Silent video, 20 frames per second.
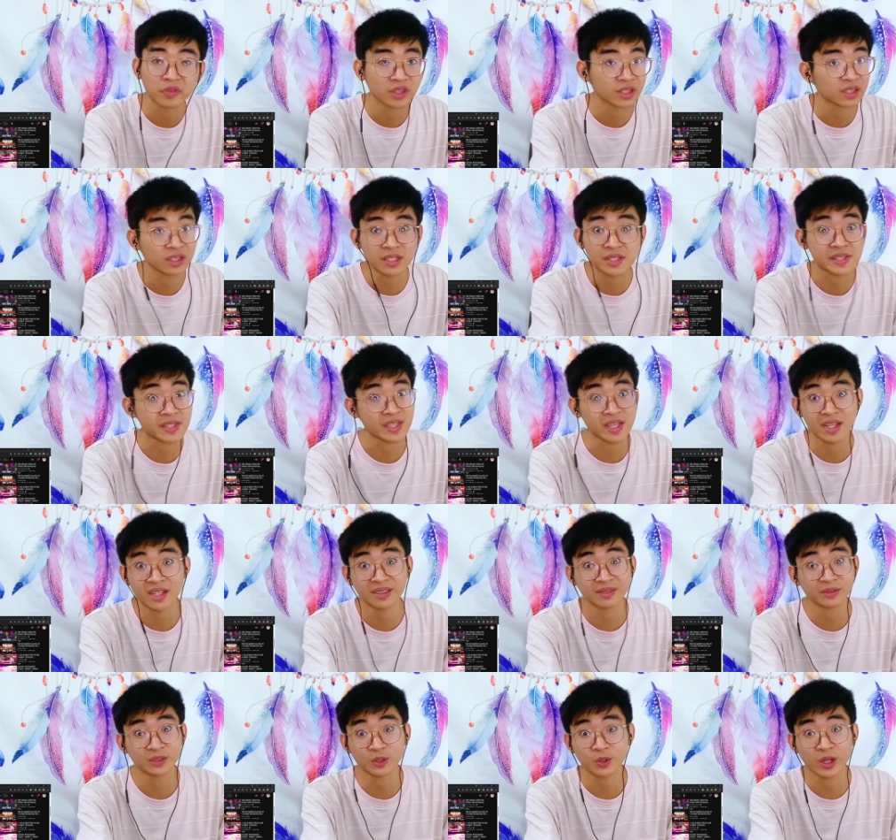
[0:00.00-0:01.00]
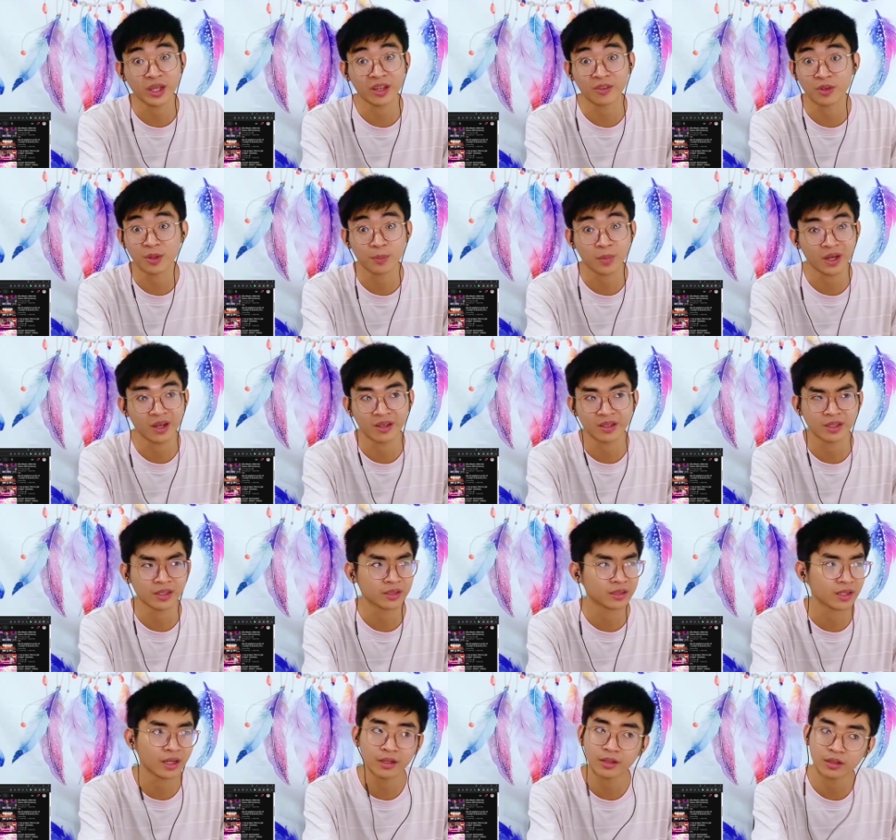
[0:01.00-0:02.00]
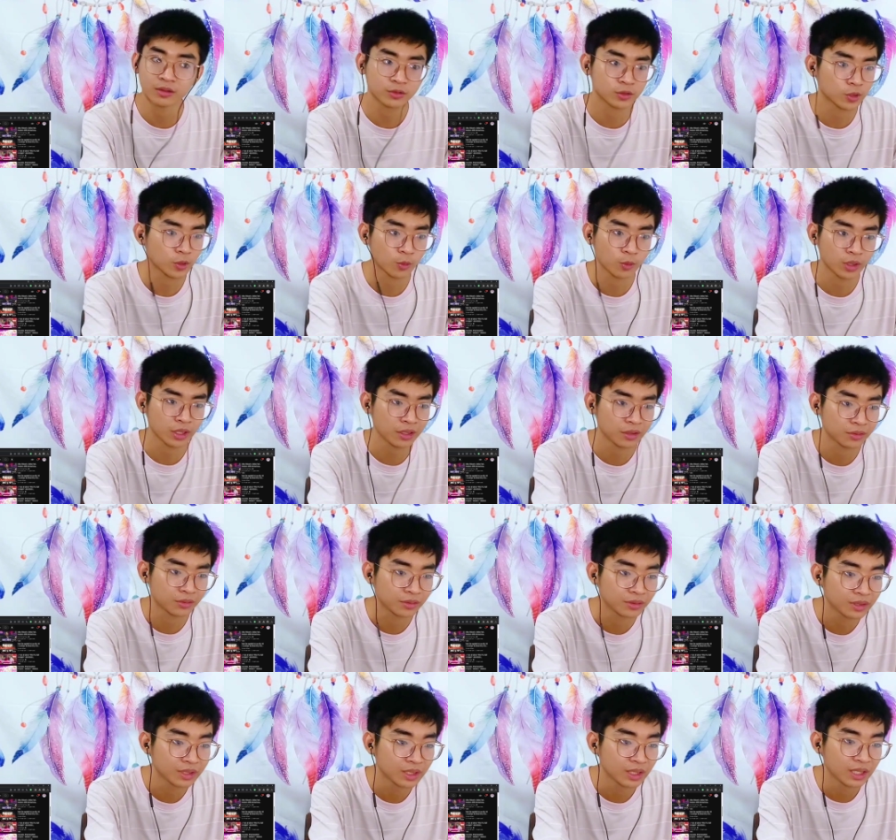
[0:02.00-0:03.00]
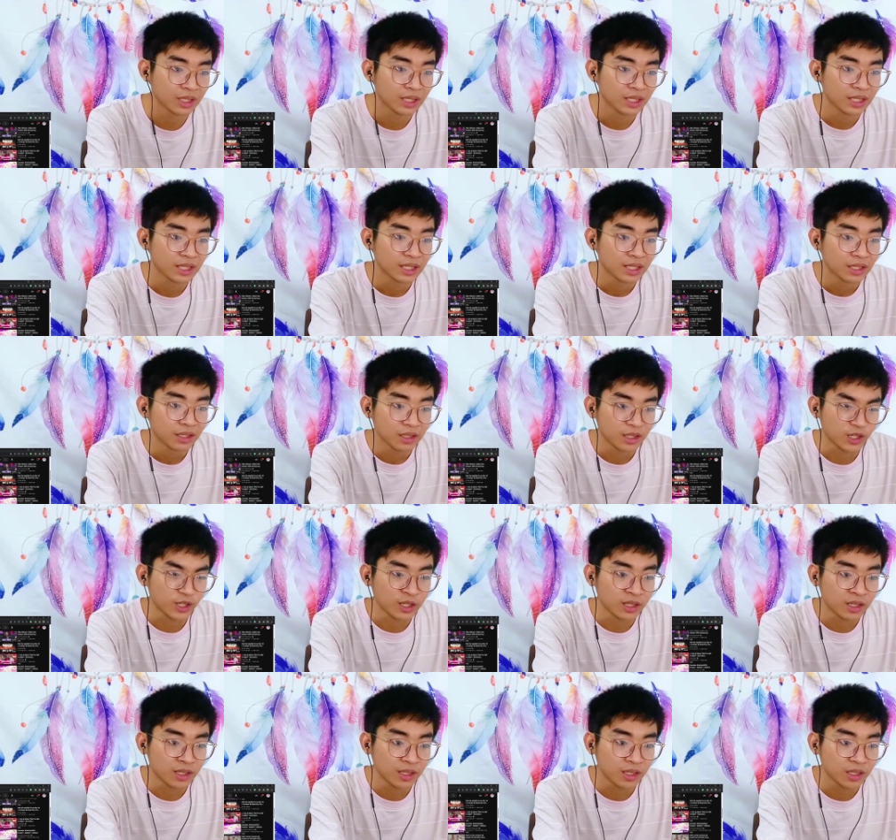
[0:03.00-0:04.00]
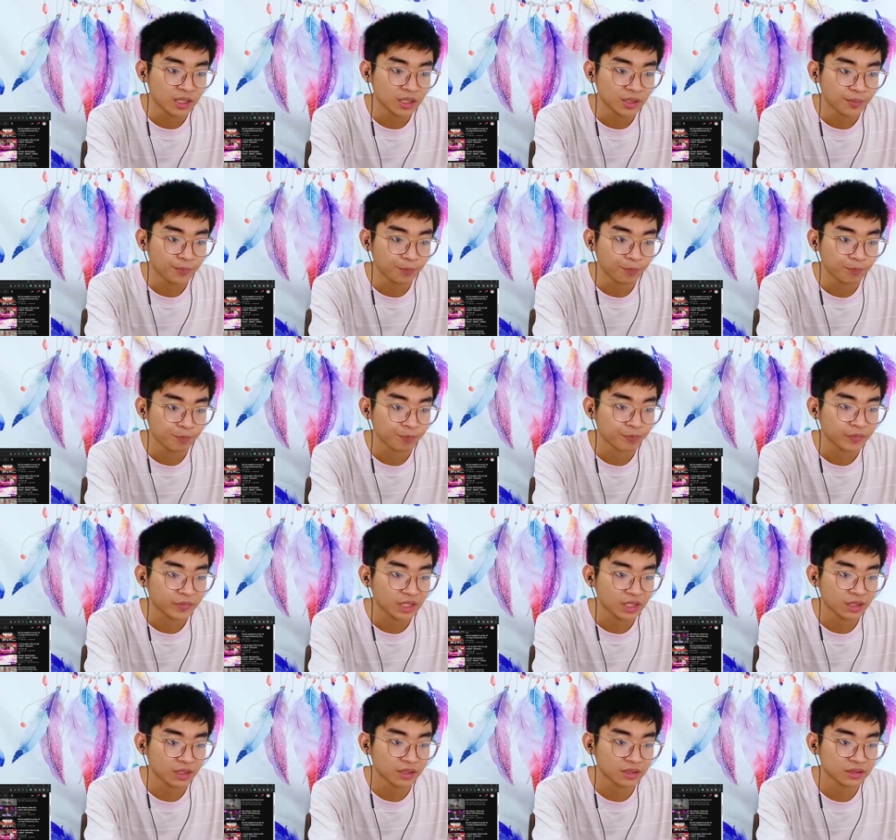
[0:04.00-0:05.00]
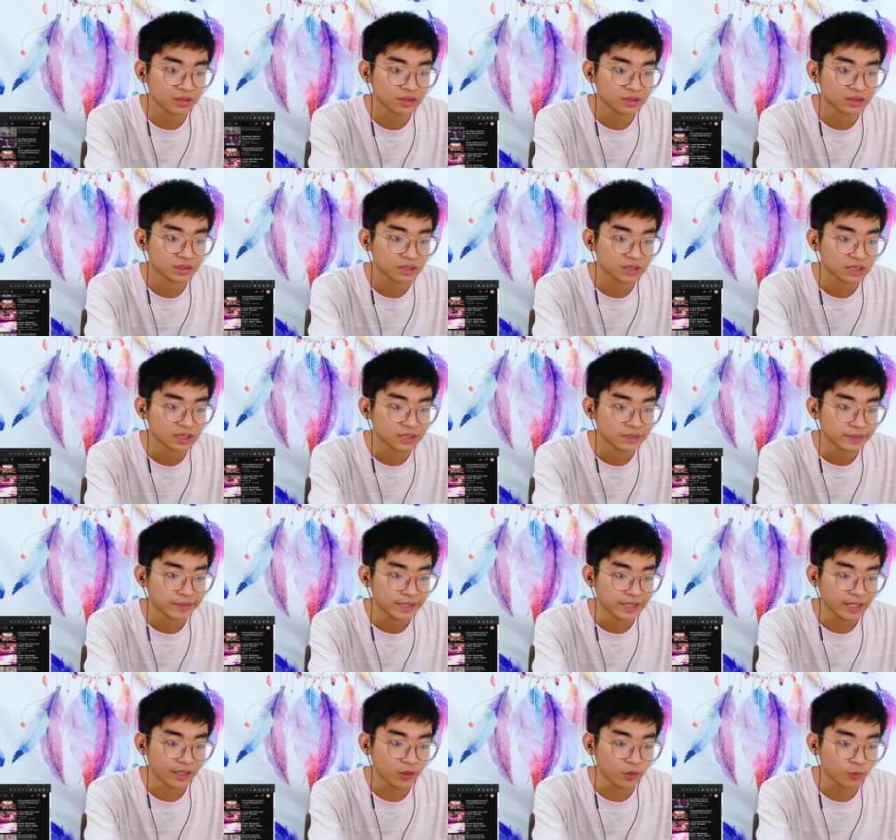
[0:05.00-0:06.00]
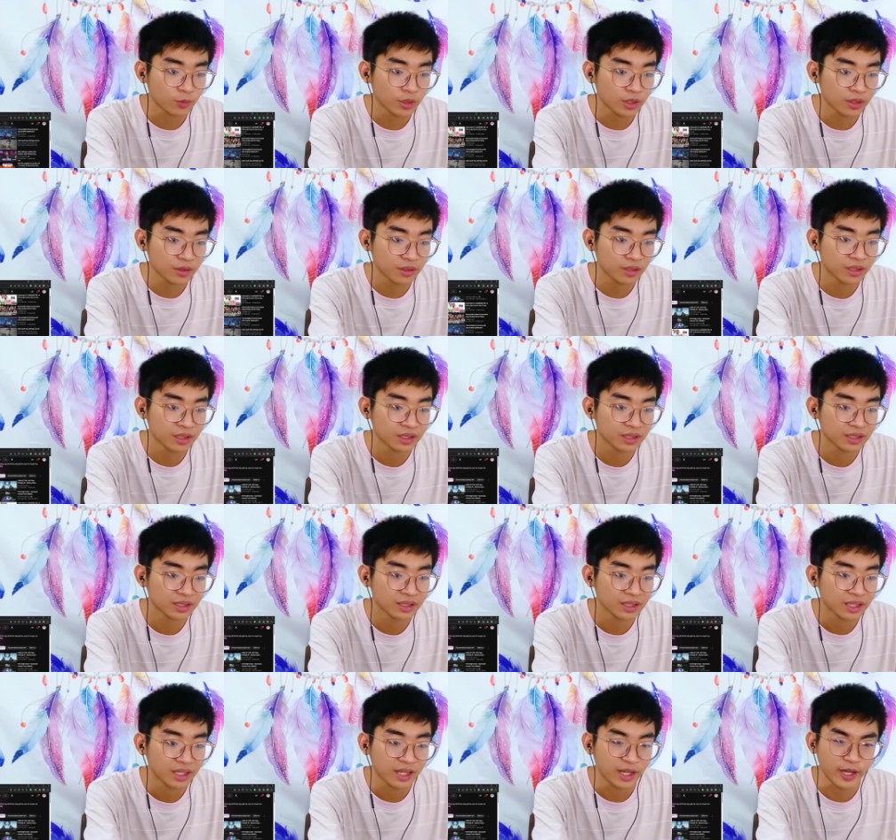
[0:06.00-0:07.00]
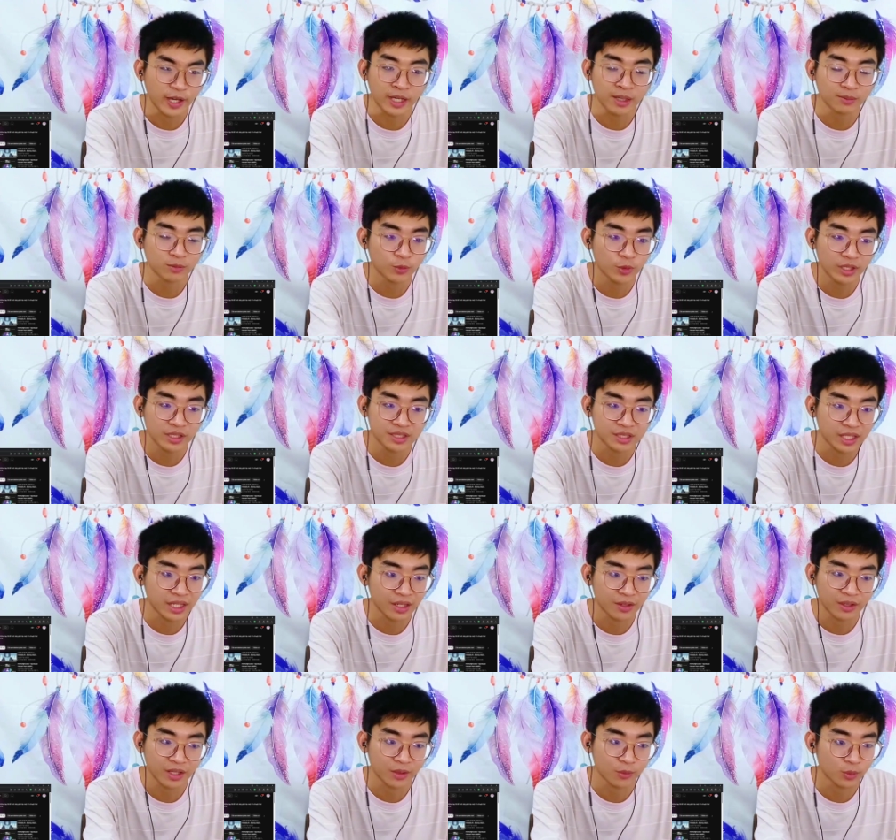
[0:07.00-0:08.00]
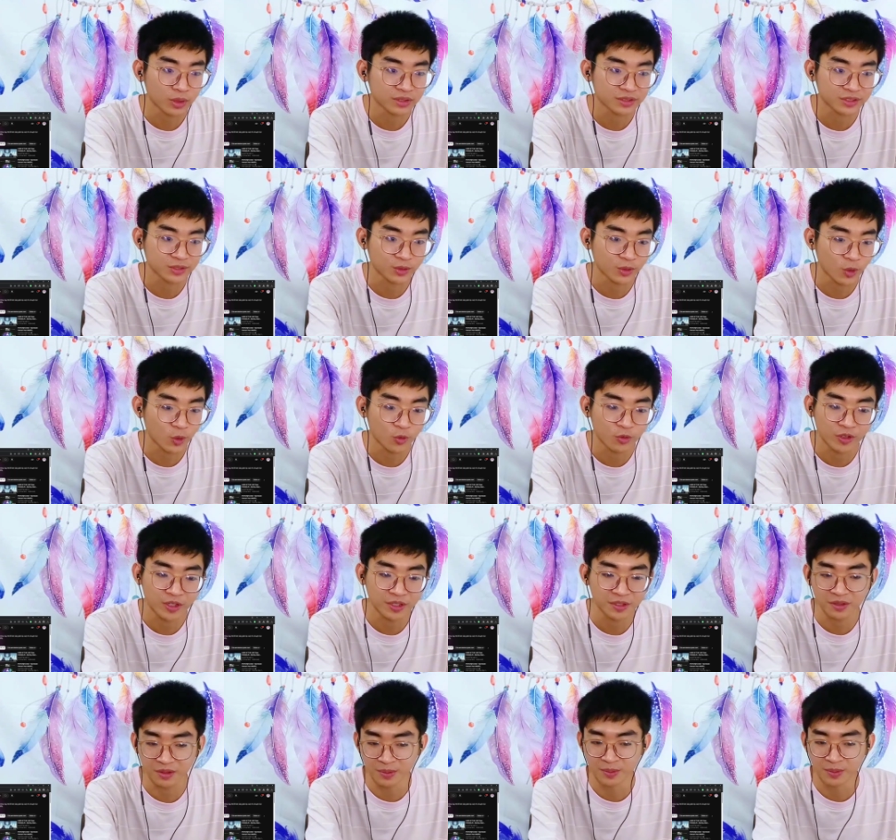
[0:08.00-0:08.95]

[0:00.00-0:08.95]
the same to every party. They done so well. Um, yeah, I don't really I'm really tired. I want to over the,